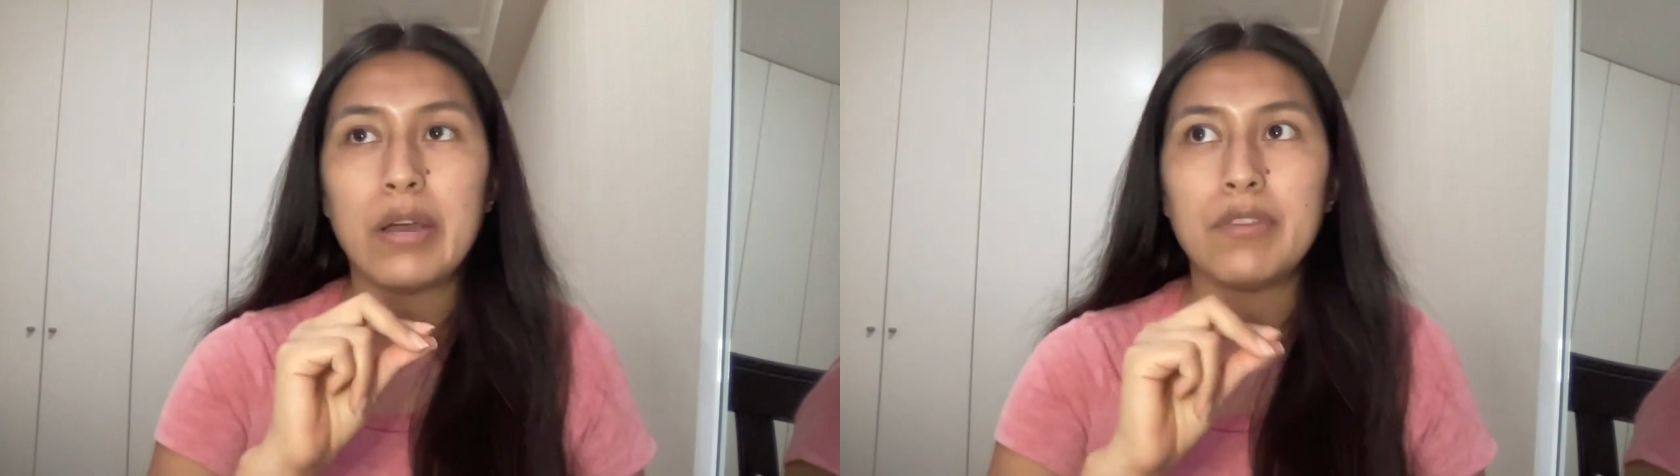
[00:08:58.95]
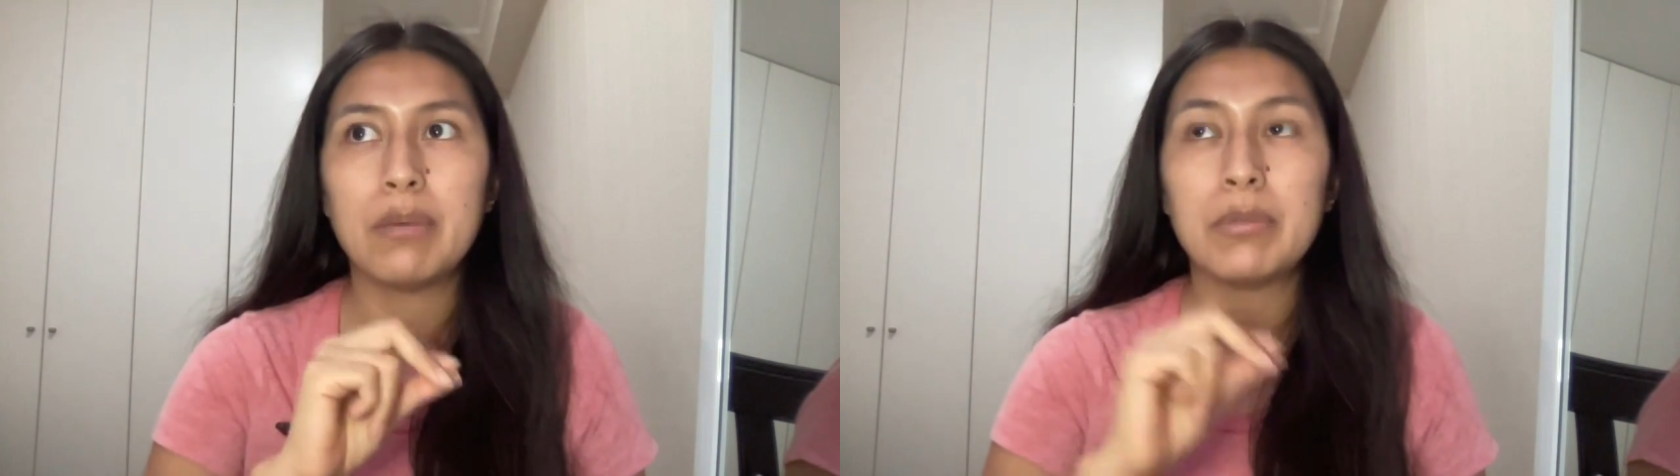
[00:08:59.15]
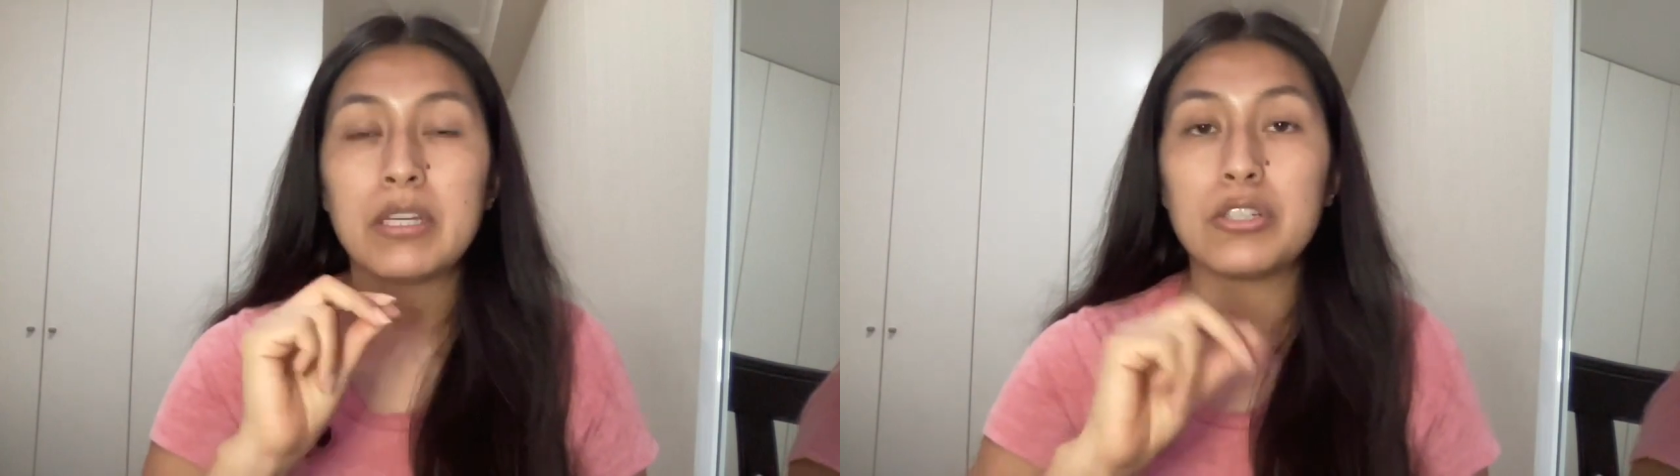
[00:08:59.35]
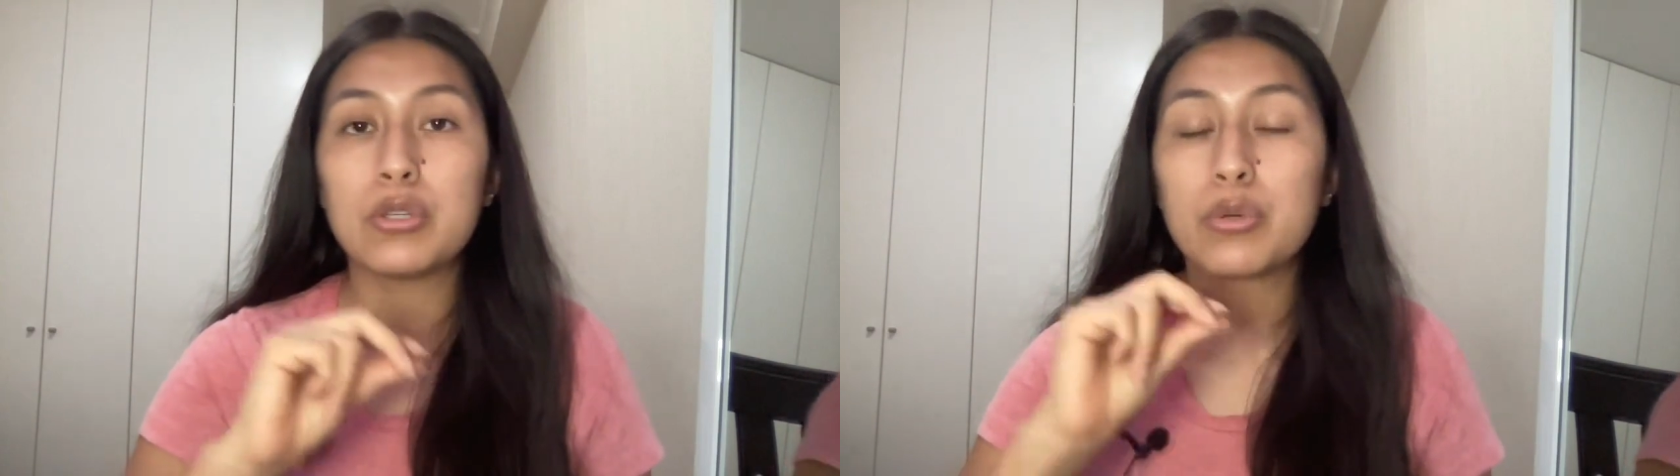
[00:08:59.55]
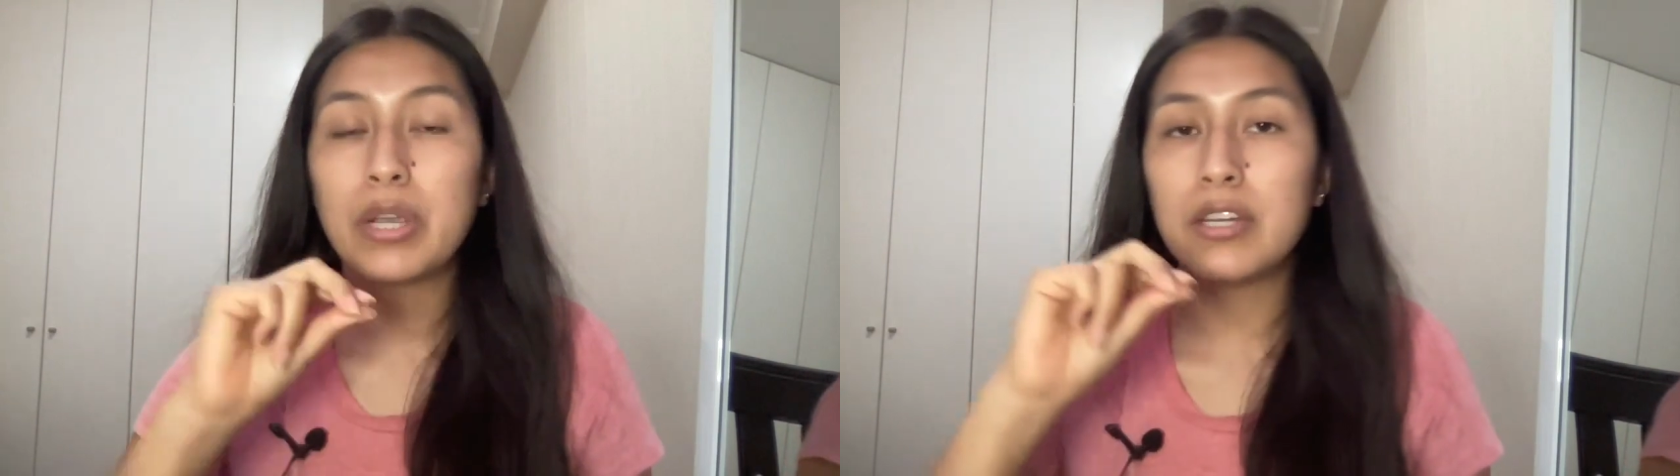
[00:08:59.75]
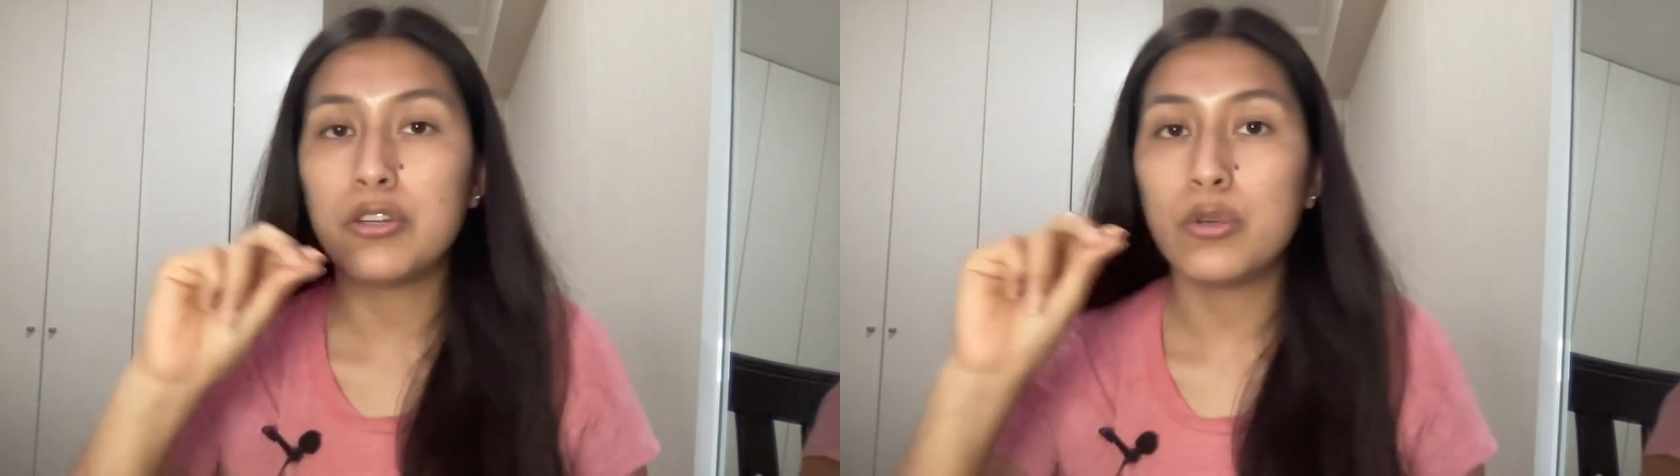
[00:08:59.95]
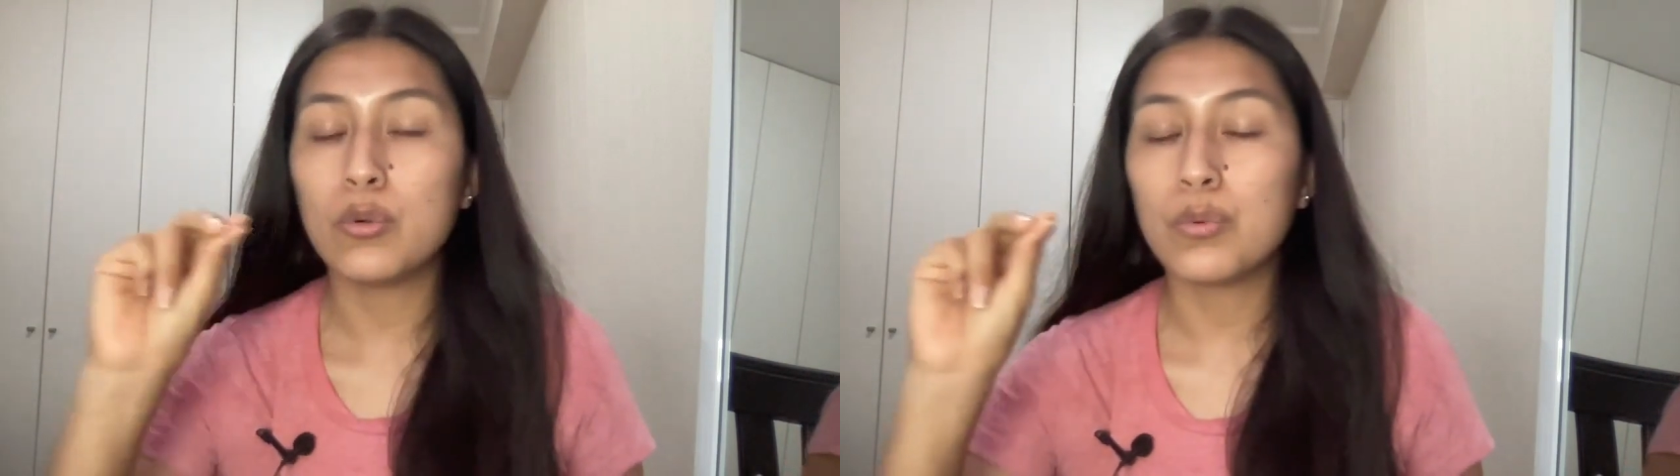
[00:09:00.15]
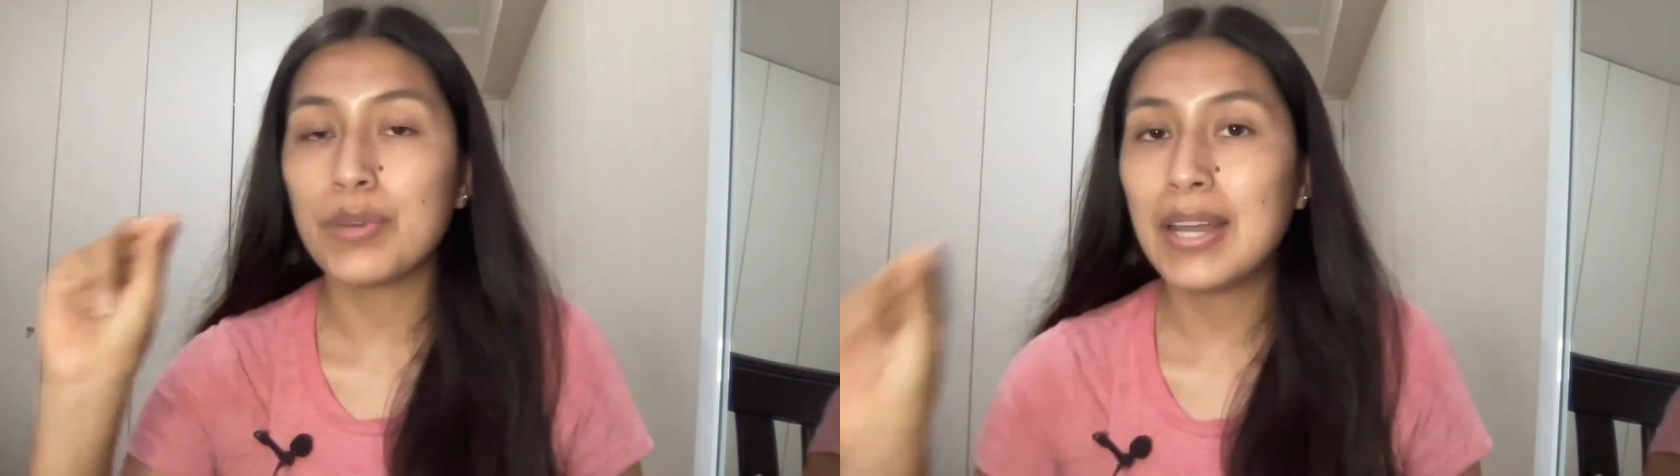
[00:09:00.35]
have the ability to create a
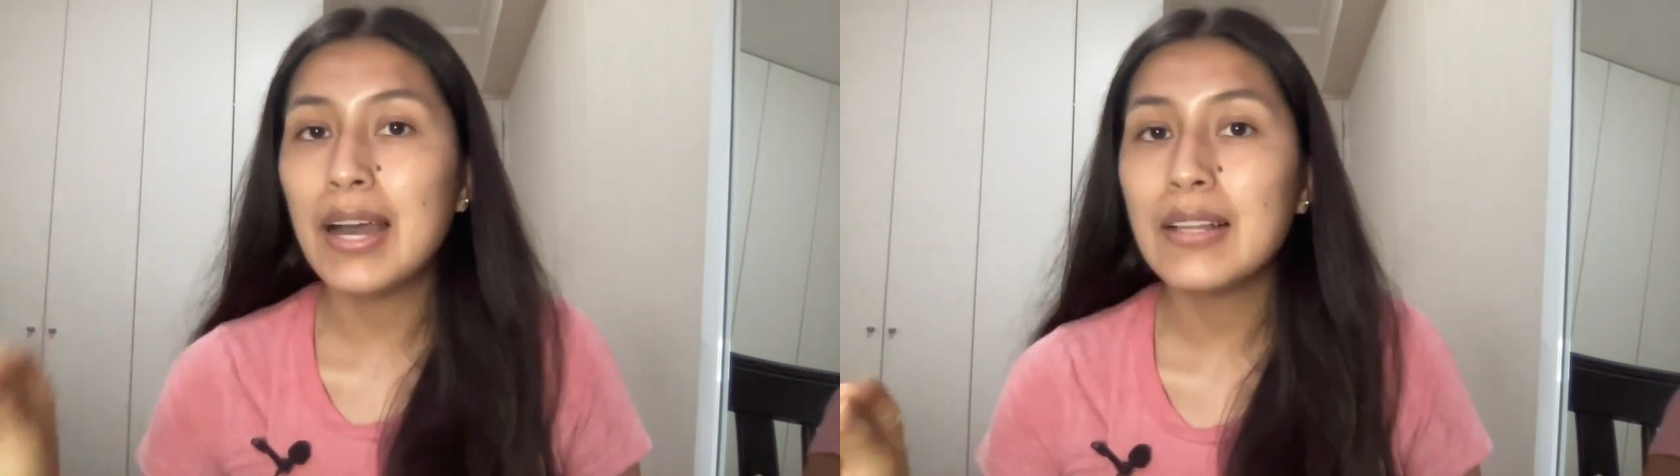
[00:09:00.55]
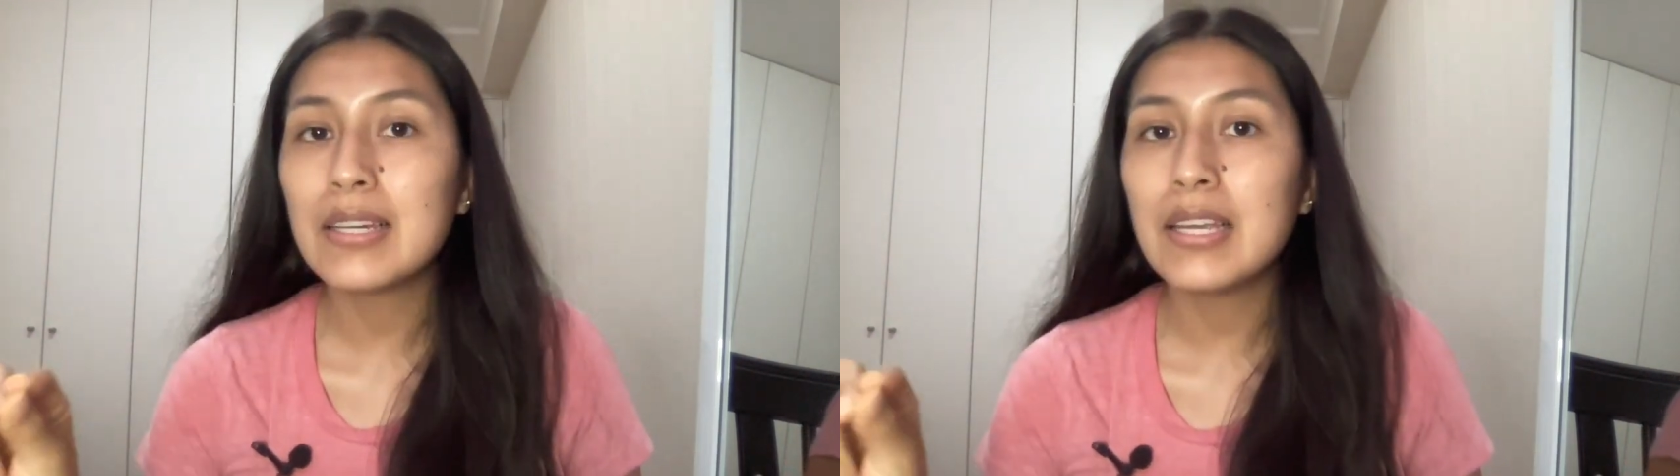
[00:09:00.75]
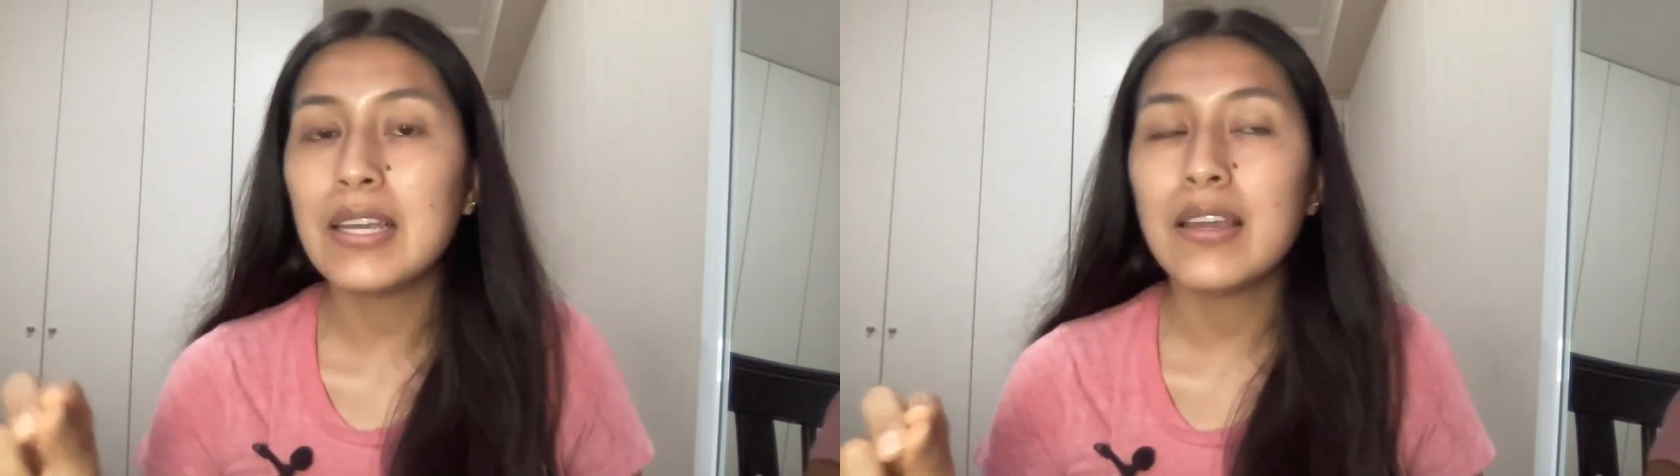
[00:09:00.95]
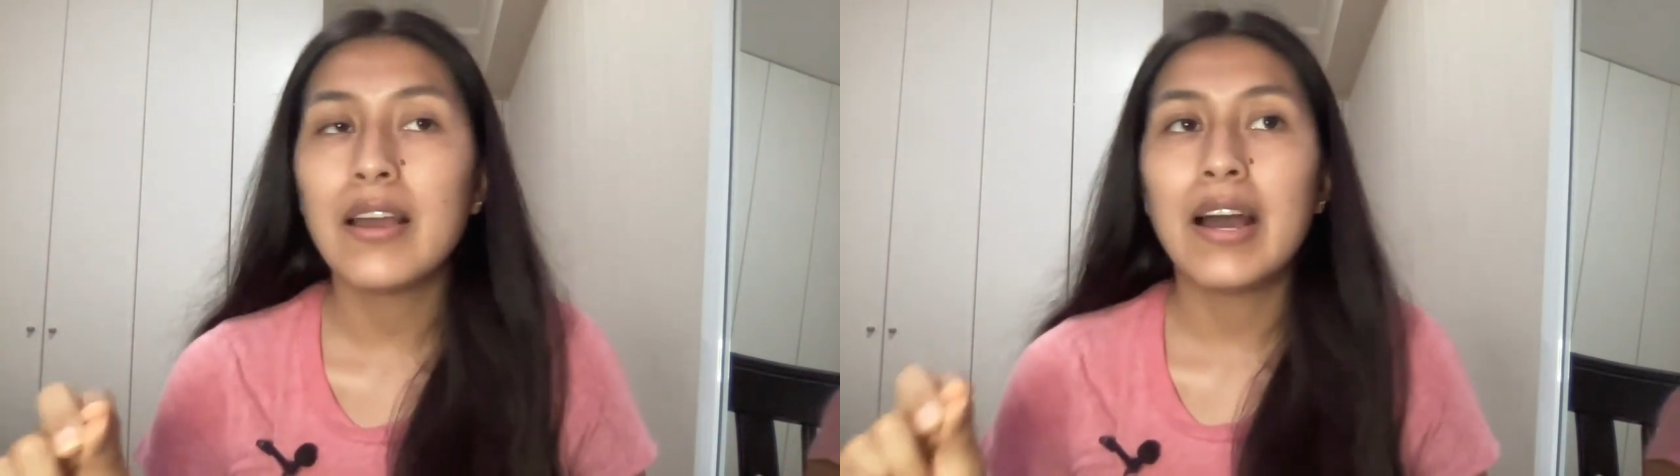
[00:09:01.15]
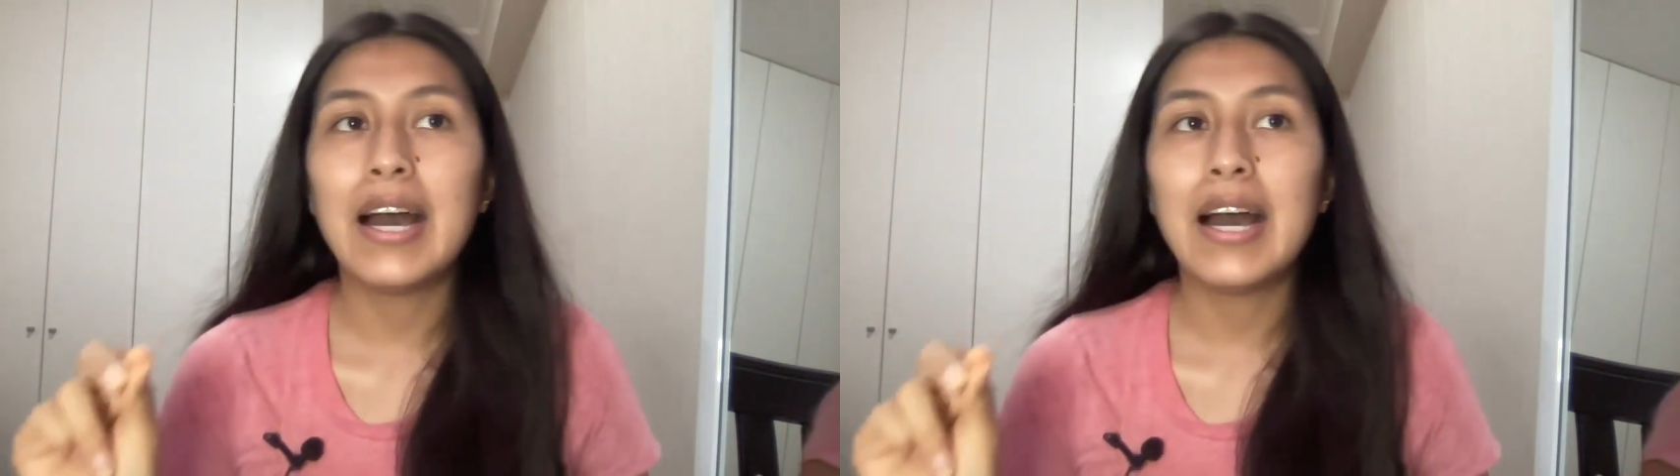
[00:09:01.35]
new reality.